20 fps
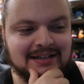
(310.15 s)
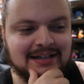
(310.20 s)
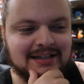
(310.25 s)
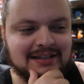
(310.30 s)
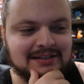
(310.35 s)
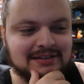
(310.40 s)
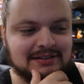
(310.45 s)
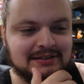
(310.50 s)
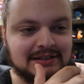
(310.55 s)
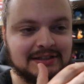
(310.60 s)

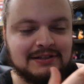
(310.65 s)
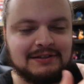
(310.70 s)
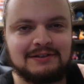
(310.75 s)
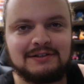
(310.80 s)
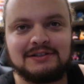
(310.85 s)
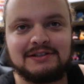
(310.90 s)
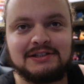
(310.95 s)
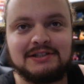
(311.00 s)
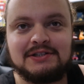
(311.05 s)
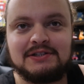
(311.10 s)
I
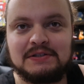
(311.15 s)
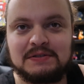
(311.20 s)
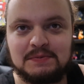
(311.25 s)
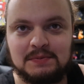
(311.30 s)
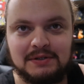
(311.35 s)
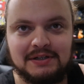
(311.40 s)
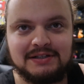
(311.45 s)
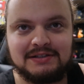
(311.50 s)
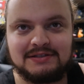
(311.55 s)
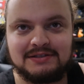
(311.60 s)
literally
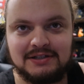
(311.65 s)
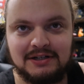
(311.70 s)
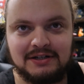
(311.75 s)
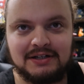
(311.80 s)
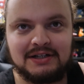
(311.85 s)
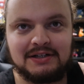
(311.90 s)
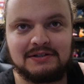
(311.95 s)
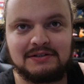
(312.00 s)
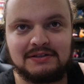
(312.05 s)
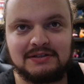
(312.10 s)
just played
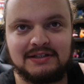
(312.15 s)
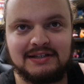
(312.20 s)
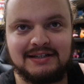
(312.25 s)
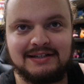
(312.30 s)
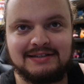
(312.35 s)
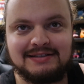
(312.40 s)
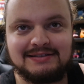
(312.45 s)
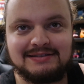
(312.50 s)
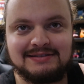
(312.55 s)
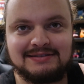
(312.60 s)
Sonic all
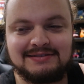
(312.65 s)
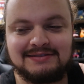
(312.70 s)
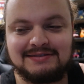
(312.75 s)
day.